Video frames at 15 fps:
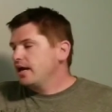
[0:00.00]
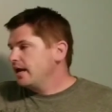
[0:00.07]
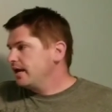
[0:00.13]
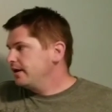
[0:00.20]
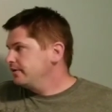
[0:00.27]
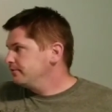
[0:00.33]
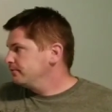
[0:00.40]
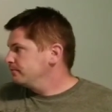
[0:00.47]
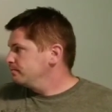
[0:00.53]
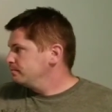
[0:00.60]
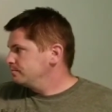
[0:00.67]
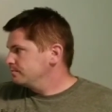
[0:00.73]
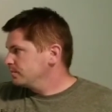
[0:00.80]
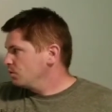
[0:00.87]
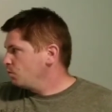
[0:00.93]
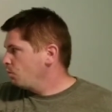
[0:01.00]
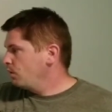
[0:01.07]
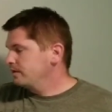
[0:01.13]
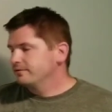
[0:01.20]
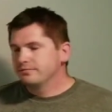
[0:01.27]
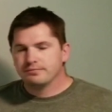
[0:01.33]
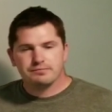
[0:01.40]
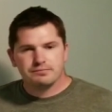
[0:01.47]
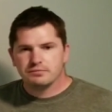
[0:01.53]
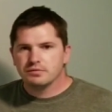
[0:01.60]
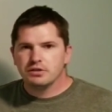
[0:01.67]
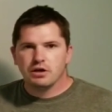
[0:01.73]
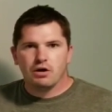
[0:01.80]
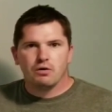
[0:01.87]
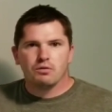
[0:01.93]
and one,
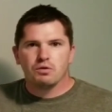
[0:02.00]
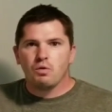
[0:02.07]
you know,